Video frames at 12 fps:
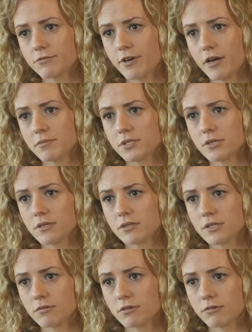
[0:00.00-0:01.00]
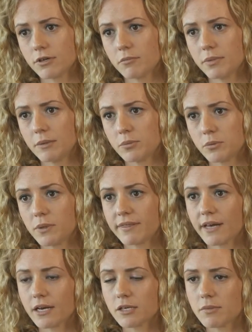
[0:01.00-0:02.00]
a firm to recruit people with
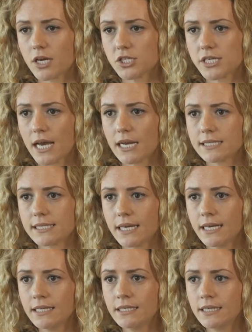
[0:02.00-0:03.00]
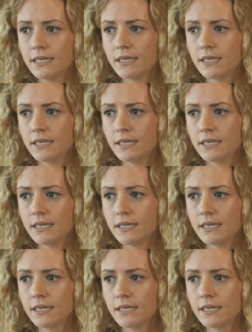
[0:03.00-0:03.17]
that commerciality.